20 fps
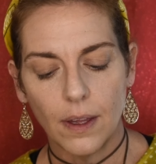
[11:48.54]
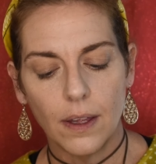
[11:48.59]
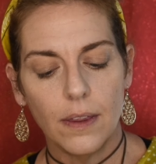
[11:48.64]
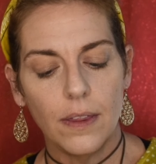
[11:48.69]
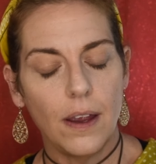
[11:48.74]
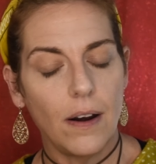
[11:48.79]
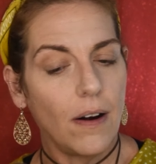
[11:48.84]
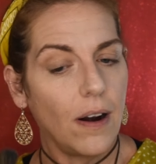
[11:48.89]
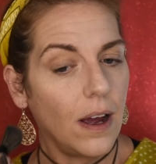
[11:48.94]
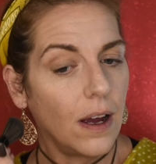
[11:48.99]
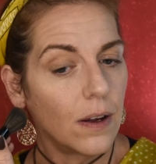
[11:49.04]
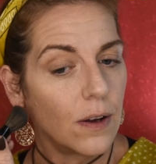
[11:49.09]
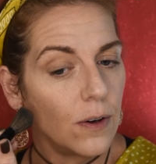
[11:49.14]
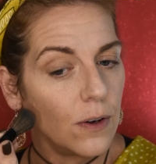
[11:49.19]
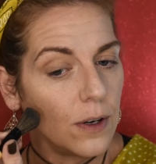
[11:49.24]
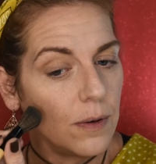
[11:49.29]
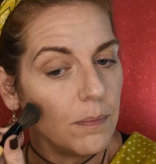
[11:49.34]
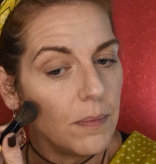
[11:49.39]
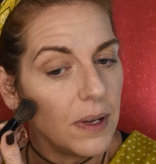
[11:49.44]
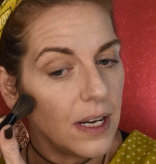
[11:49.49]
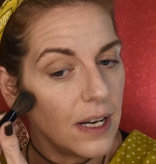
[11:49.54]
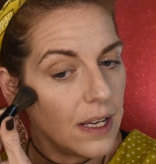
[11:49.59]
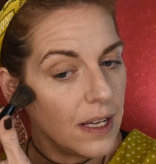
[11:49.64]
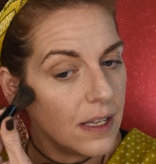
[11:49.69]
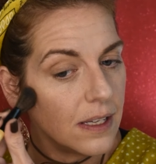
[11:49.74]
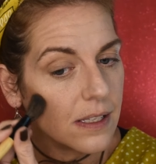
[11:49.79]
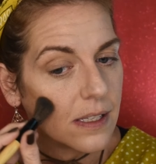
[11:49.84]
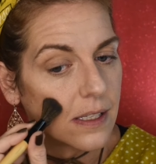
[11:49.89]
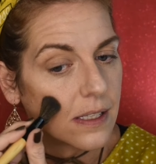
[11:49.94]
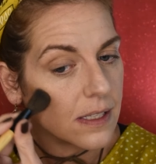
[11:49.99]
There are good
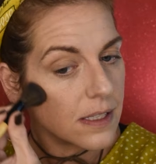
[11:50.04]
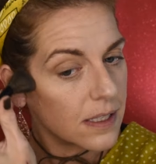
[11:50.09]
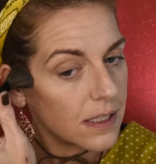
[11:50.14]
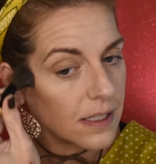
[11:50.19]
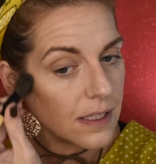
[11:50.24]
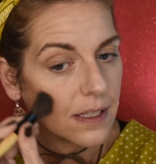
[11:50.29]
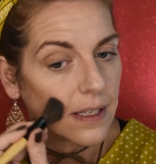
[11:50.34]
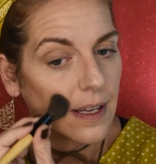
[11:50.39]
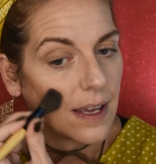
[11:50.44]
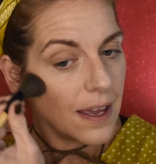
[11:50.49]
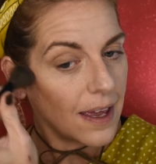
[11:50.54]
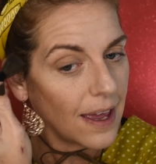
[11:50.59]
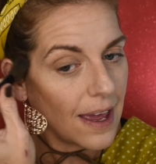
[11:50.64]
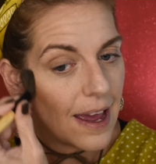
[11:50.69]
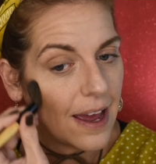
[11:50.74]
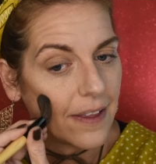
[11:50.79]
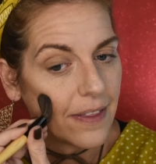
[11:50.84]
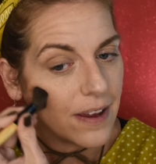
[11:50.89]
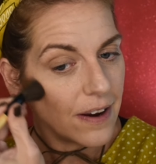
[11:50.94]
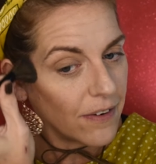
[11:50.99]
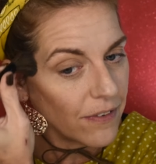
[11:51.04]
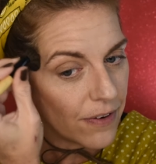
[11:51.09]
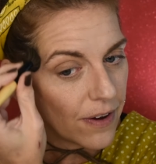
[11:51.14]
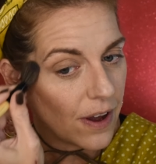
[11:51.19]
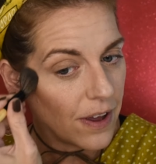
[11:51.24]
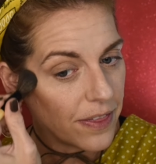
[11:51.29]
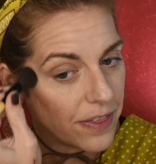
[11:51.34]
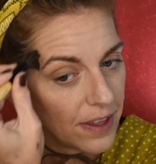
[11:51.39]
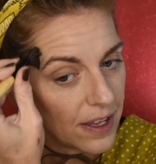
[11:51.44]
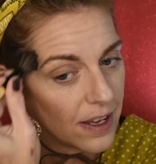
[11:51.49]
minis out there,
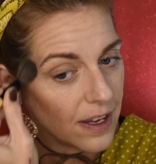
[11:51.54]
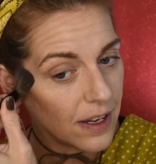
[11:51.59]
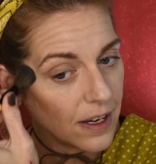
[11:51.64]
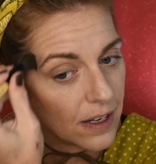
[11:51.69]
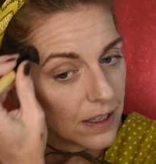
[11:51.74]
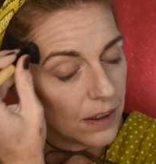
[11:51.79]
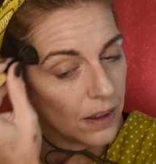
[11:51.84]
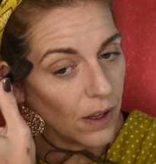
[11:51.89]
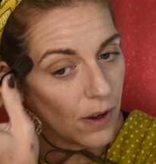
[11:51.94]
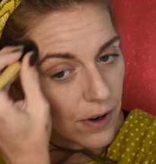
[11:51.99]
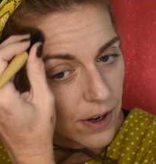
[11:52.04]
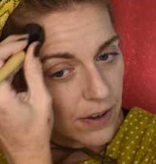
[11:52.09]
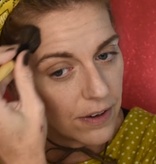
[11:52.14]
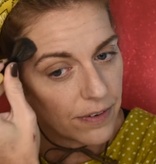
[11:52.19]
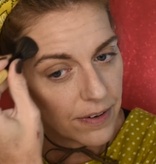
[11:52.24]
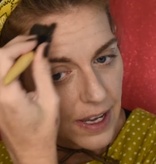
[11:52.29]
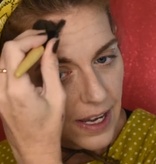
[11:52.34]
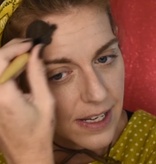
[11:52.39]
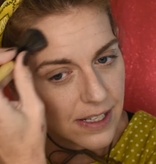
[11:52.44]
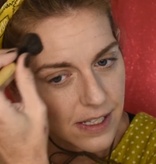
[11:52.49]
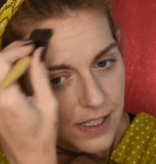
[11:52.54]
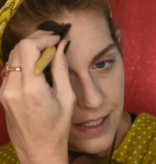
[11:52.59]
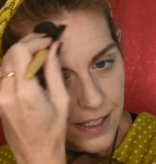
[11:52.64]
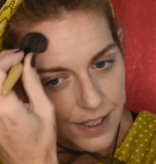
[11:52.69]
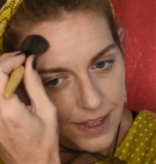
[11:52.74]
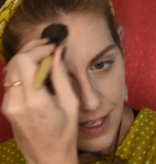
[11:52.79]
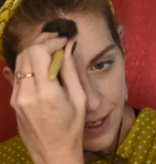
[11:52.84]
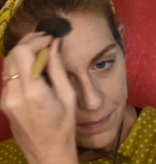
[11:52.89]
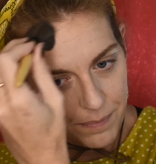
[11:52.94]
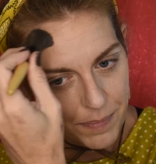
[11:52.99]
I think, in a lot of cases. I
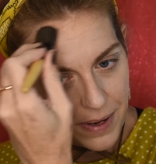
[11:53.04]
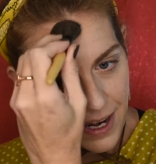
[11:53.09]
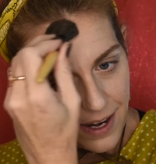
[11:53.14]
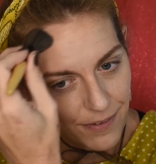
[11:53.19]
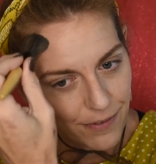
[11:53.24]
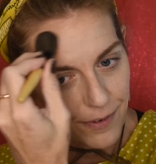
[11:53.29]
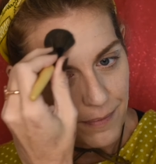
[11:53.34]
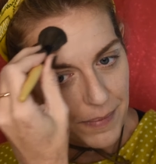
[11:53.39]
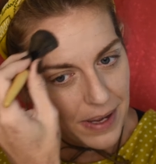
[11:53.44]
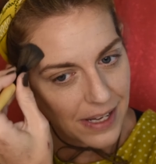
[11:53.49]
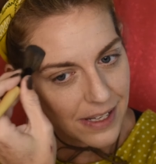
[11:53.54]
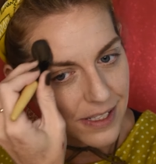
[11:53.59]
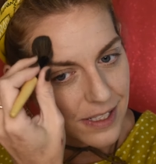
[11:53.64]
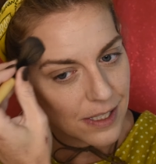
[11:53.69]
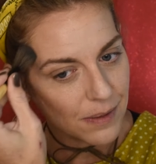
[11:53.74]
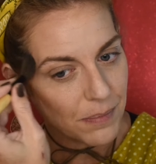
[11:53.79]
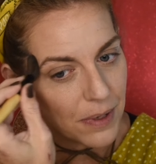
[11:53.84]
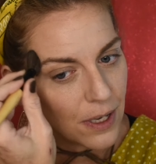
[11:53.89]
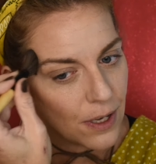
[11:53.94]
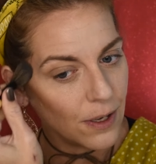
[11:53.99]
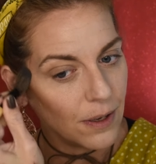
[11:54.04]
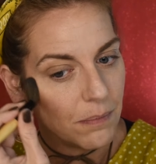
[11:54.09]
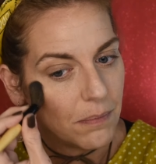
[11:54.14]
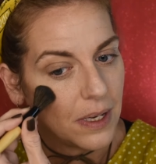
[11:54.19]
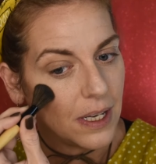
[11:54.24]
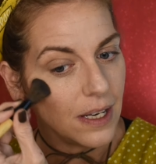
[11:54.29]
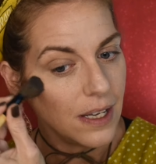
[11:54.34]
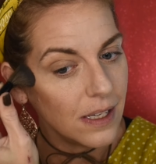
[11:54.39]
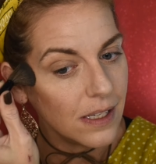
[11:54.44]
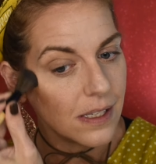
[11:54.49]
think Benefit makes some cute
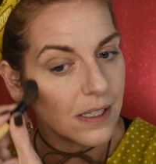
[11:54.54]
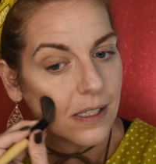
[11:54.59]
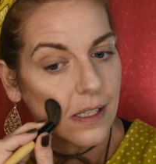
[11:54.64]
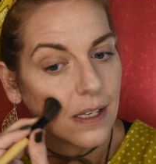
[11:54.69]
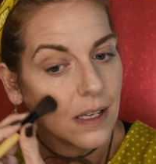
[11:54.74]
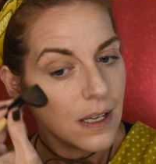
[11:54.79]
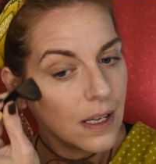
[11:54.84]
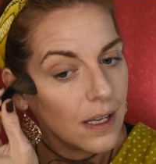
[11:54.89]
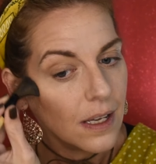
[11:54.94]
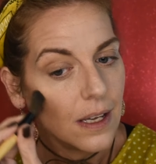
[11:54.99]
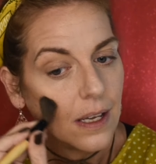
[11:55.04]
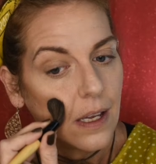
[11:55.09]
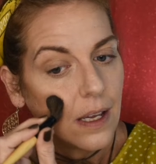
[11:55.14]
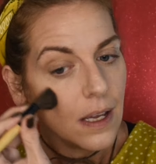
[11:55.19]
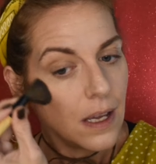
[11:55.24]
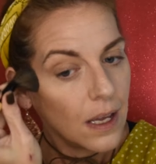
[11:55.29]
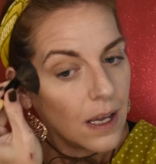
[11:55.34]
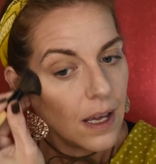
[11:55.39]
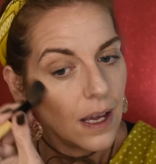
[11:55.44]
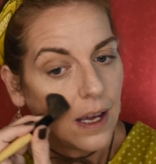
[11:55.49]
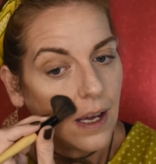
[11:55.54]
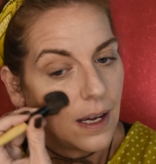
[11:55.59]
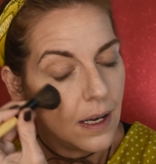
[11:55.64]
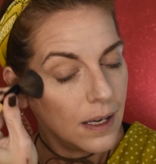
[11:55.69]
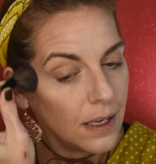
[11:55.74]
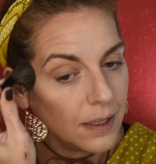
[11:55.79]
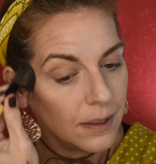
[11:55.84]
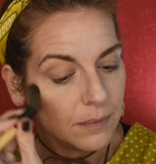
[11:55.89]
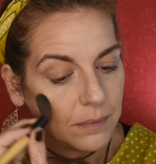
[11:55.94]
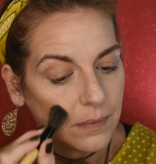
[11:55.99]
minis.
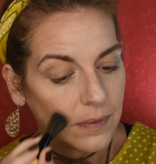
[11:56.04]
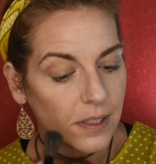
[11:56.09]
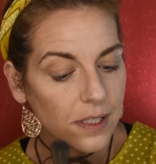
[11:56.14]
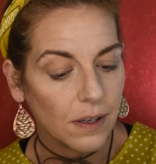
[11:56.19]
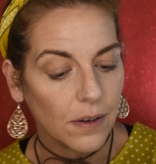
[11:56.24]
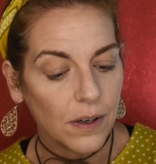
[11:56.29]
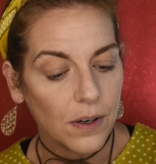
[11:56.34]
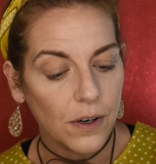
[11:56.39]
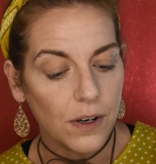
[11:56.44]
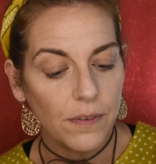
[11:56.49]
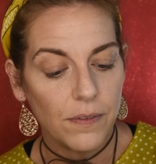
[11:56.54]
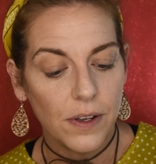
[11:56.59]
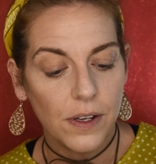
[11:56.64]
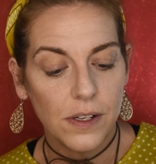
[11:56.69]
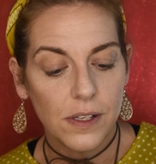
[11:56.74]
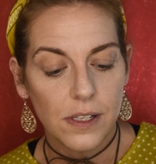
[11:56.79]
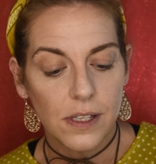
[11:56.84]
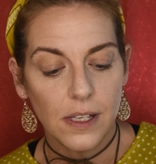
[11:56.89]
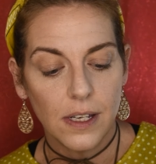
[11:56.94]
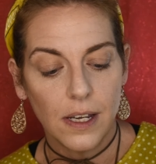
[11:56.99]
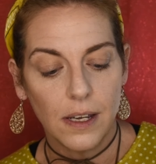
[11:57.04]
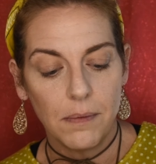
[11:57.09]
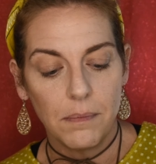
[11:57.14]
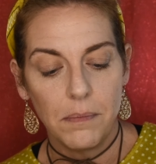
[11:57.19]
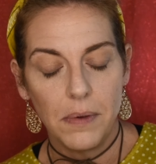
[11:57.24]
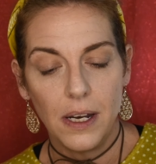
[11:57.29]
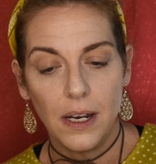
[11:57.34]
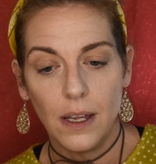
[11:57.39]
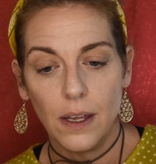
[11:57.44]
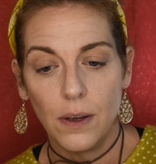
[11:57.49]
So I could have used the
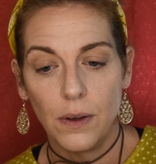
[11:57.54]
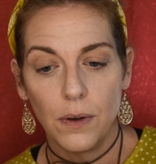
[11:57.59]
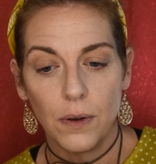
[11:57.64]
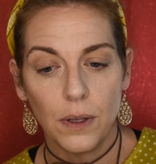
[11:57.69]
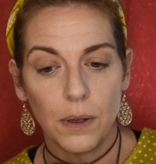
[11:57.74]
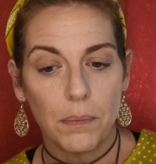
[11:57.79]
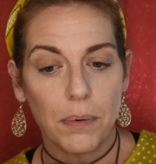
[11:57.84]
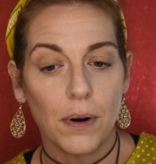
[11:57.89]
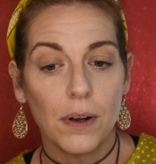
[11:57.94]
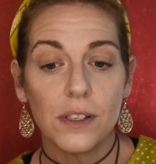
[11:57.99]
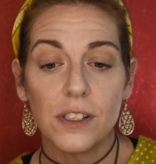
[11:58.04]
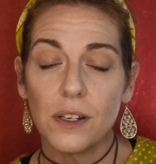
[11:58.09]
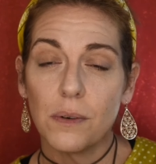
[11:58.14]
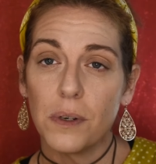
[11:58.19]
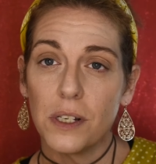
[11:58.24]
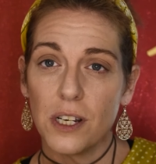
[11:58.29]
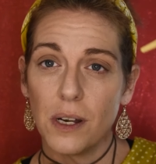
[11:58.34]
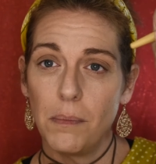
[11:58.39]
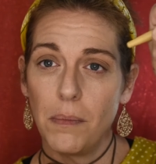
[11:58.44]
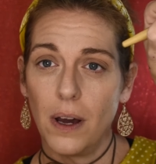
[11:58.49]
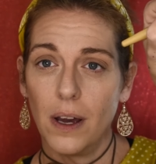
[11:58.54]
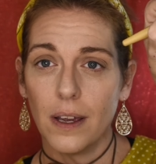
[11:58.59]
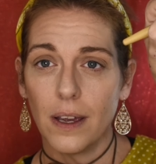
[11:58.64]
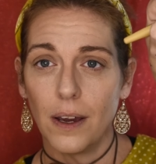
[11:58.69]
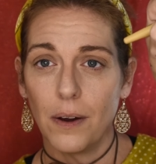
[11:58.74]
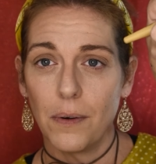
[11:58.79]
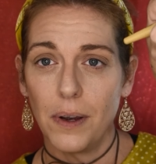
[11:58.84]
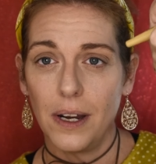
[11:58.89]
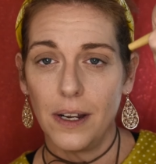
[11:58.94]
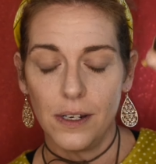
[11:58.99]
mini Hoola bronzer, which I might
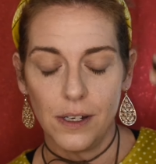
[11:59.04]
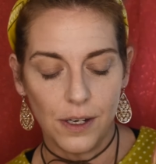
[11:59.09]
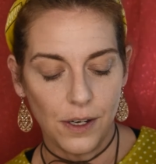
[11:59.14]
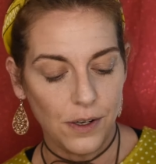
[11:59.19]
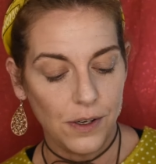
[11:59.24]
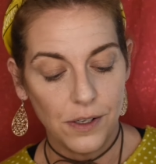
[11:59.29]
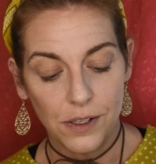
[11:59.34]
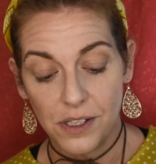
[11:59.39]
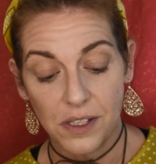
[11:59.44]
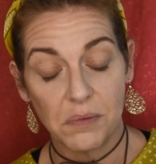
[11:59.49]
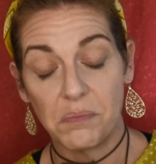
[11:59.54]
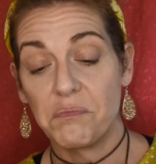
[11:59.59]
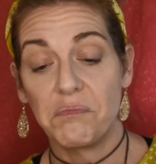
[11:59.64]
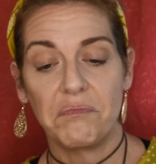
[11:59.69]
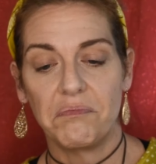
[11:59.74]
go in and use